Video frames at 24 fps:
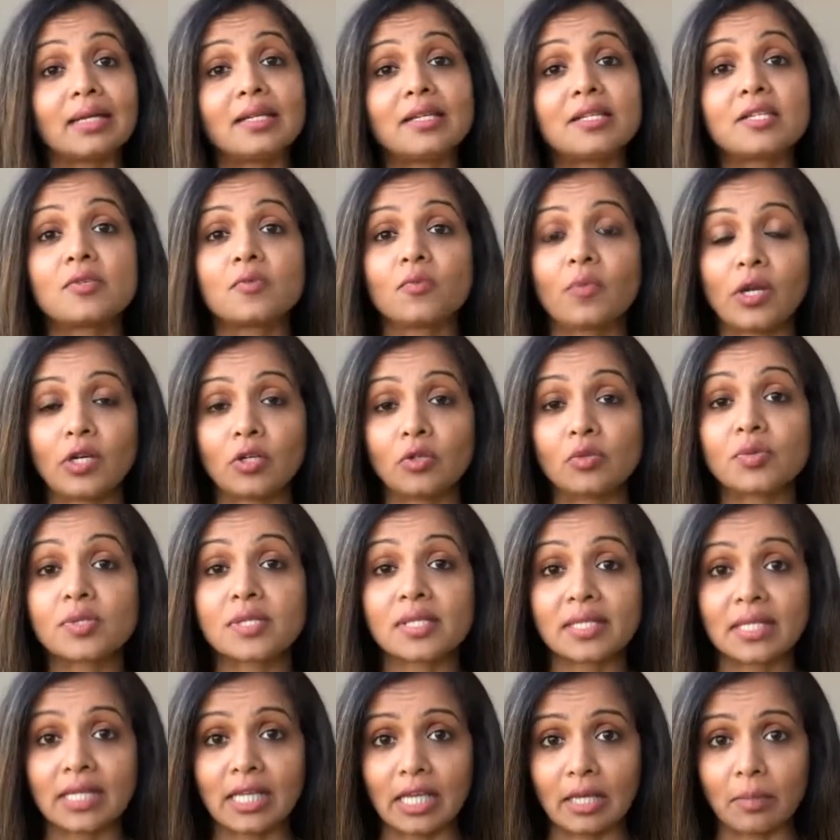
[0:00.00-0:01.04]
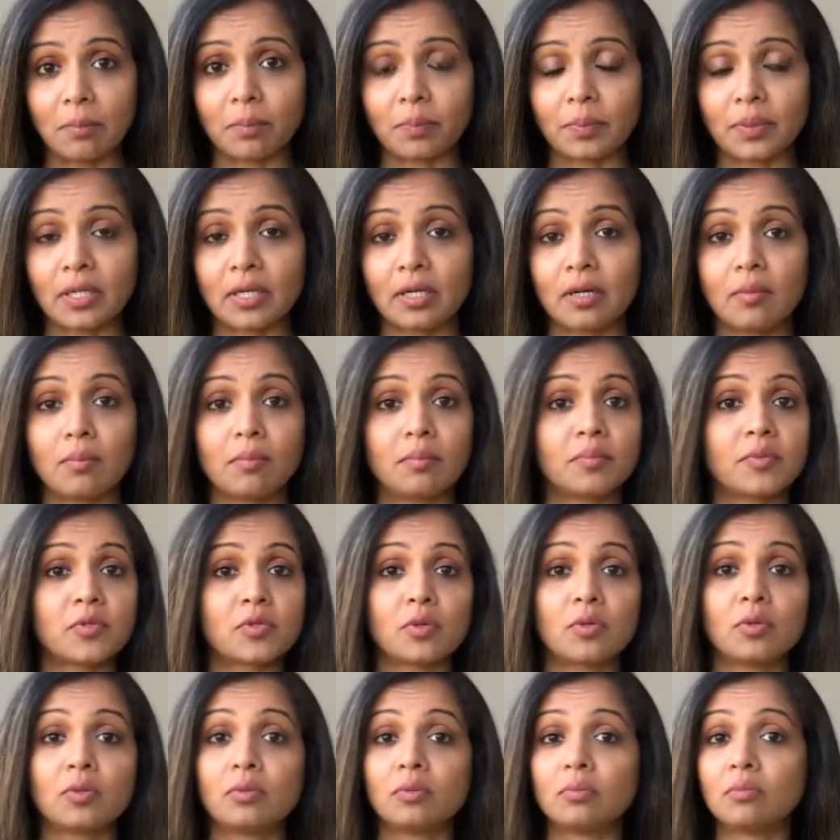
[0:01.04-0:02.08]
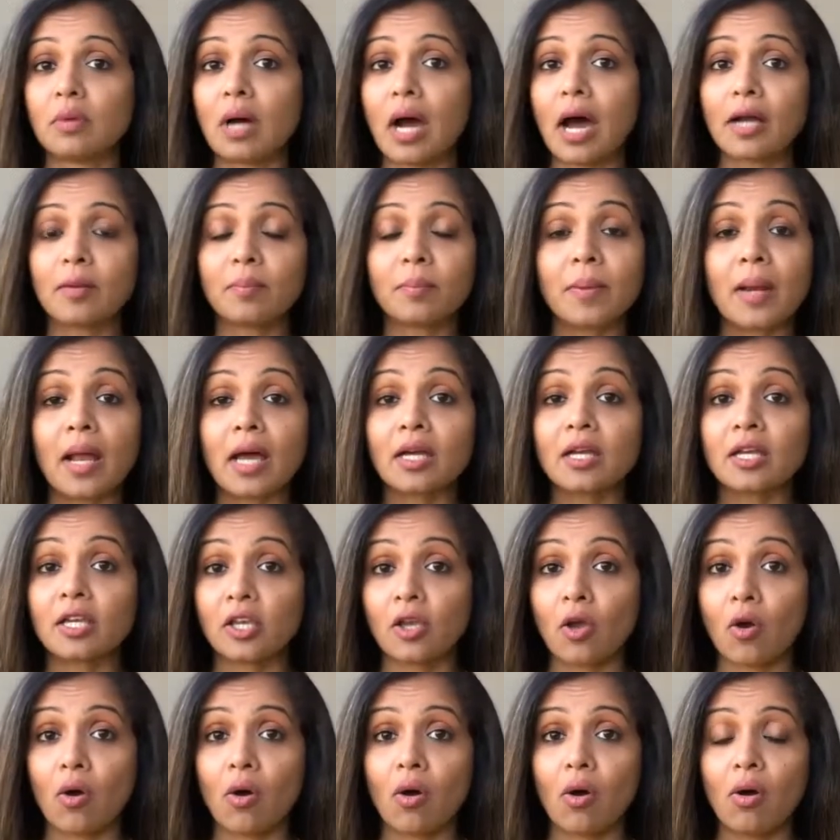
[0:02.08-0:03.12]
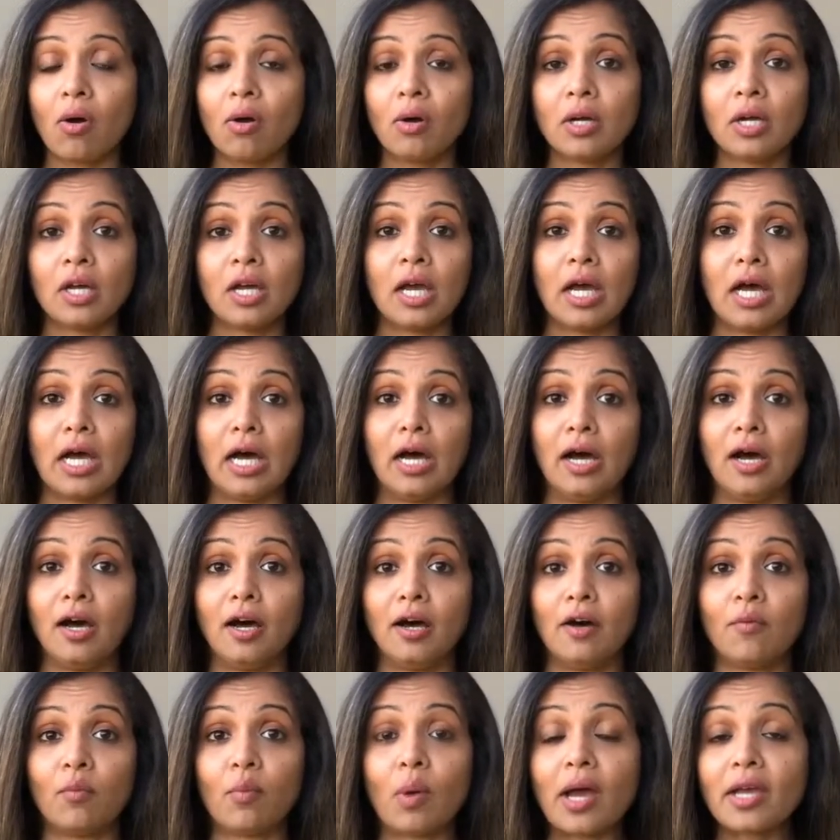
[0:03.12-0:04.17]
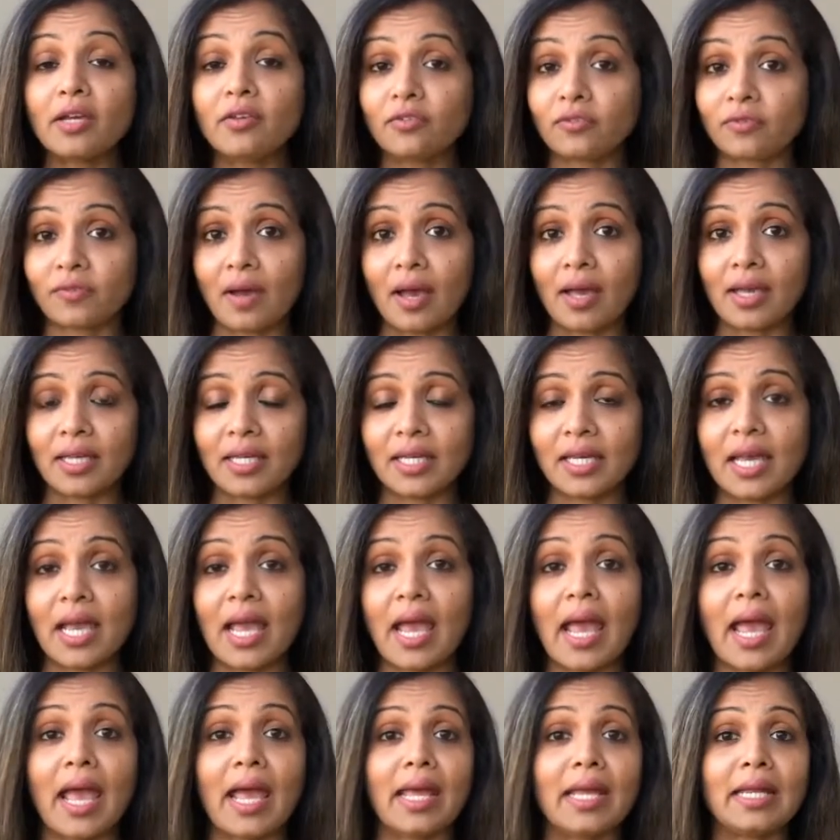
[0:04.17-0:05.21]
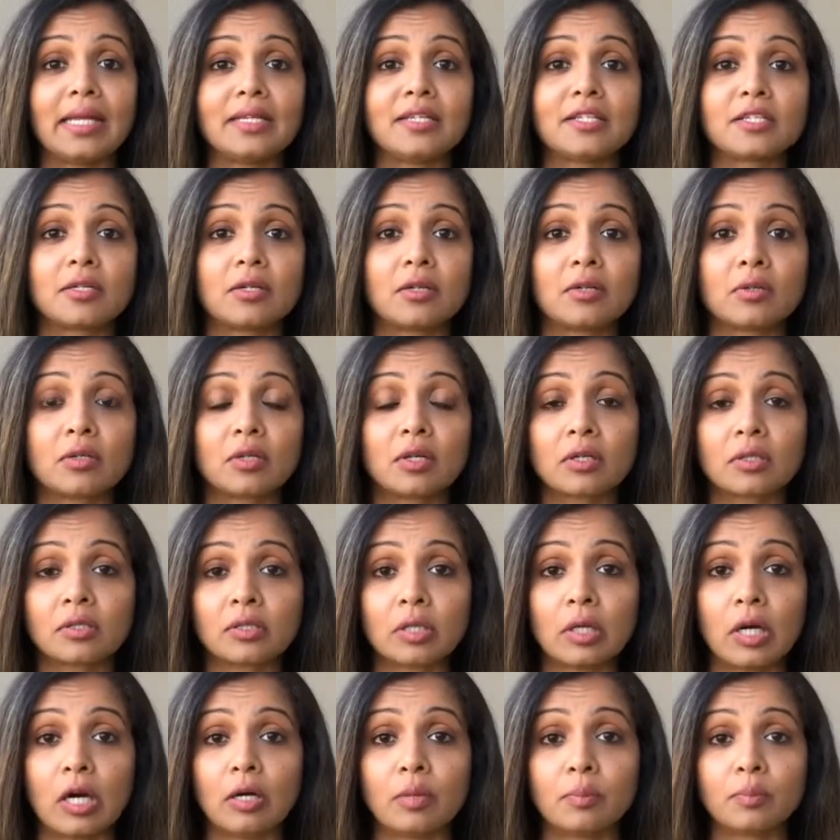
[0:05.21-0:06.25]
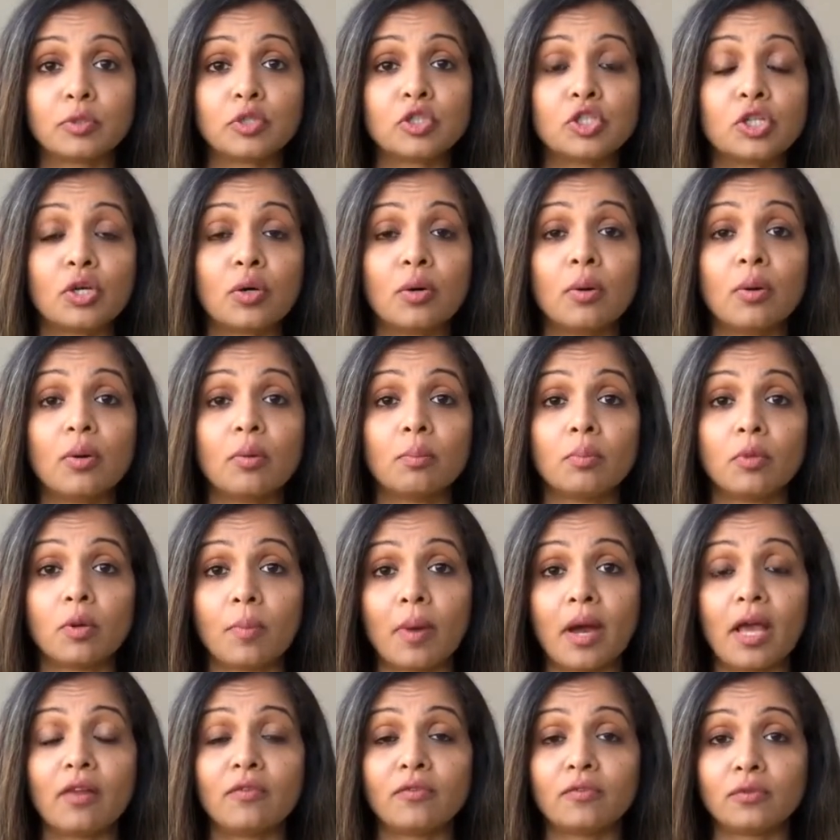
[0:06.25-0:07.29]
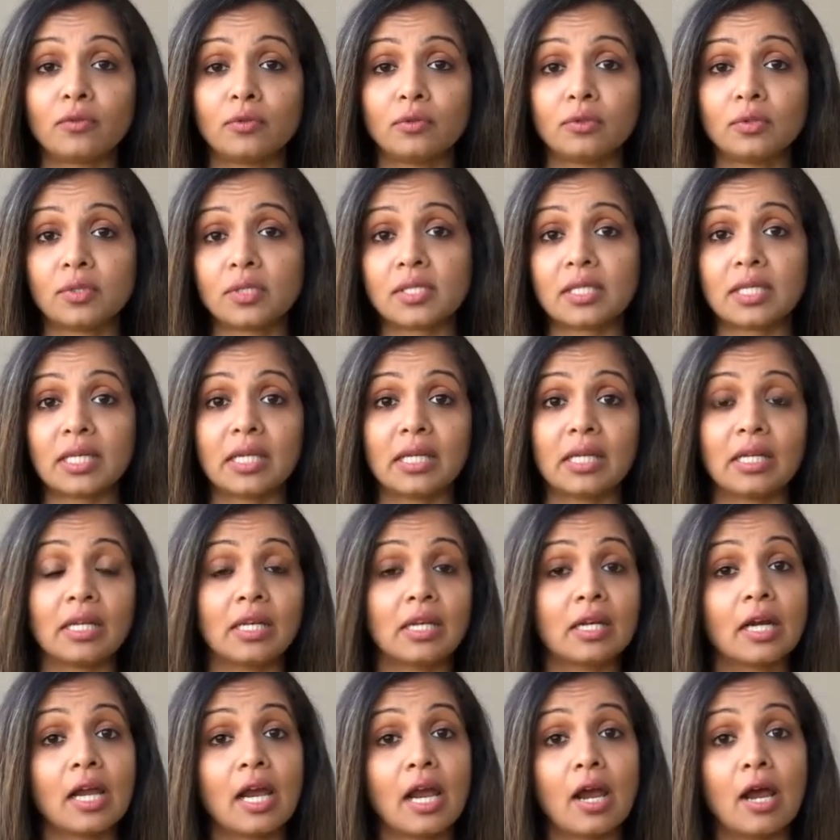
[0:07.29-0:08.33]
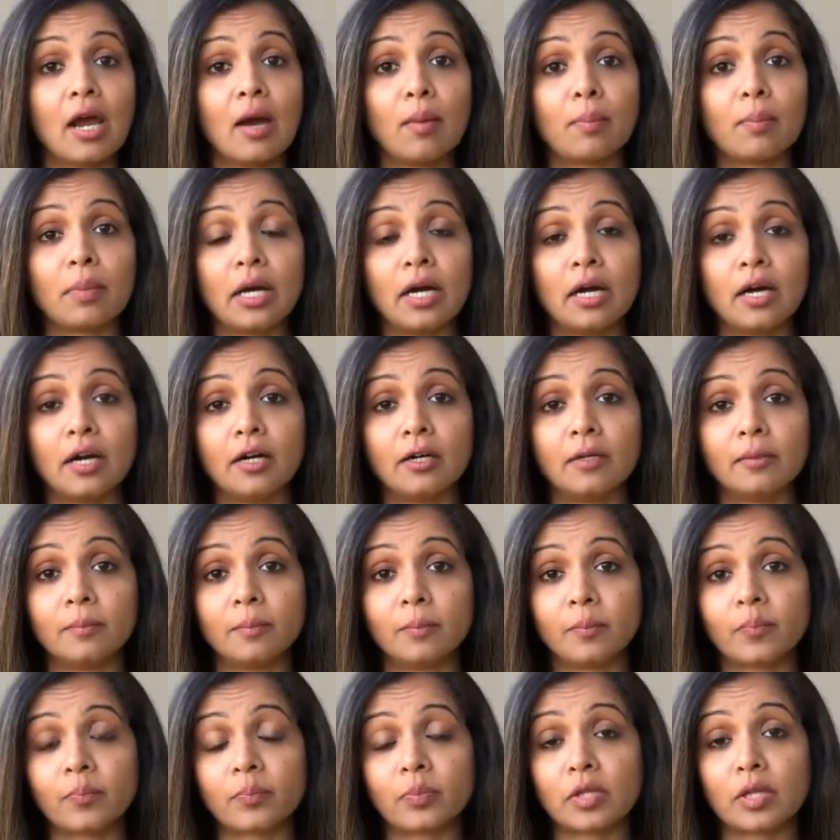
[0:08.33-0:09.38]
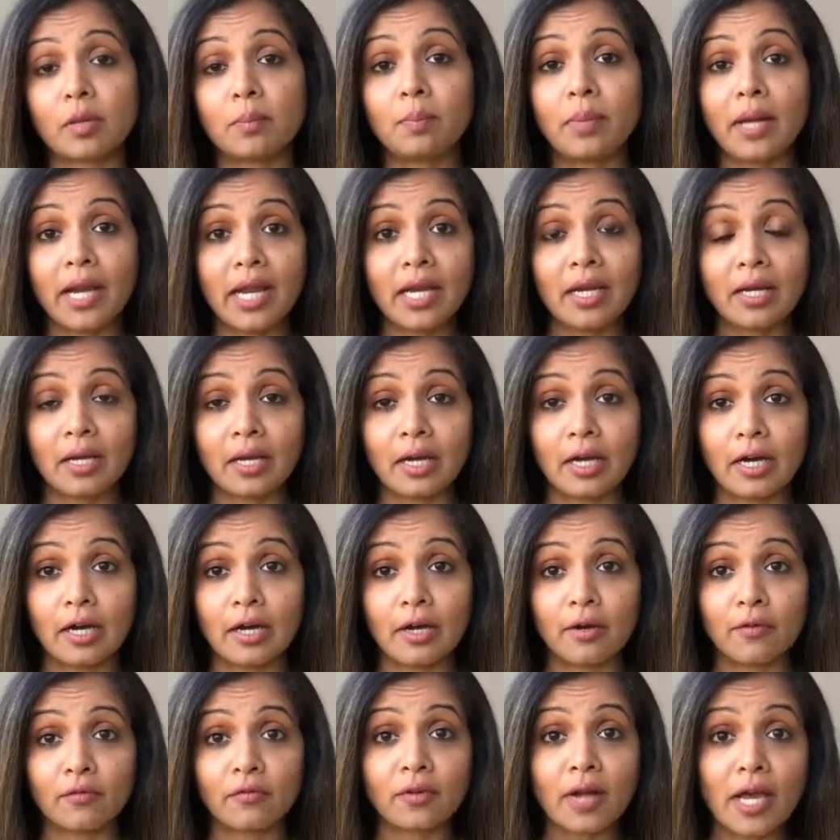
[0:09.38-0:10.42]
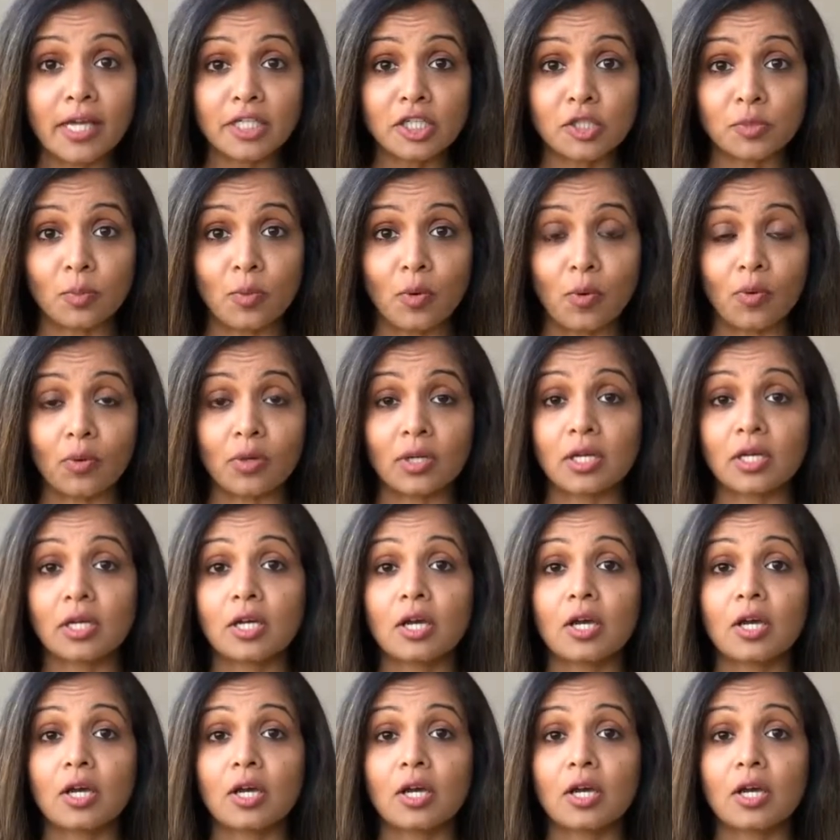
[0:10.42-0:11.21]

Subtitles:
least when you sleep. So unplug your Wi-Fi and put your mobile phones in um, flight mode,